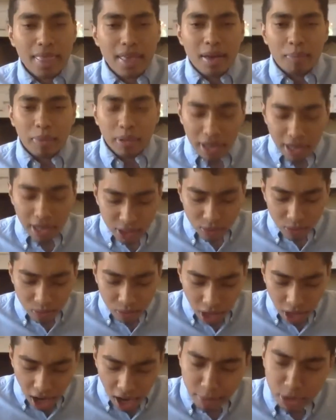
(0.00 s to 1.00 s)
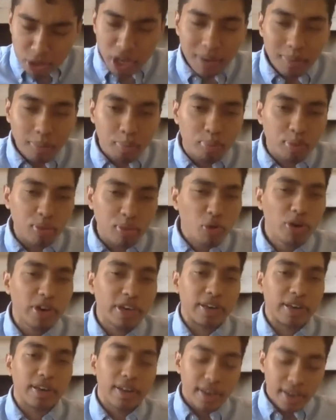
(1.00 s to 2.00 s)
But let us come to Him
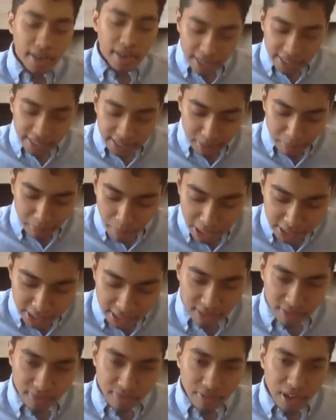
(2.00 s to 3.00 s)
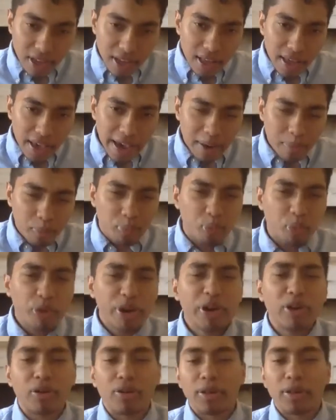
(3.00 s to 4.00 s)
broken and submissive and
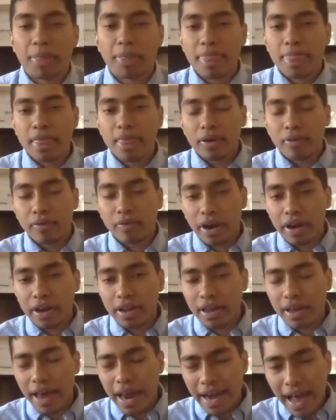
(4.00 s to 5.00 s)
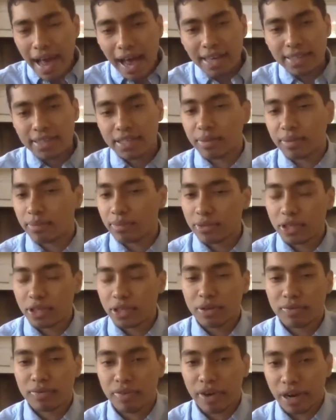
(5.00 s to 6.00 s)
brittle, right? And ask Him to
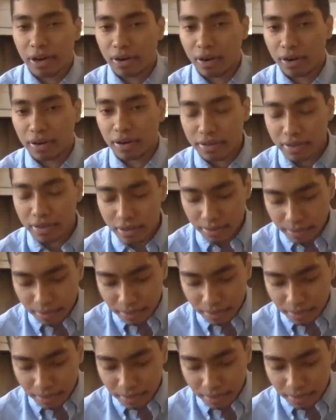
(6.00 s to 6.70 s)
unify our hearts.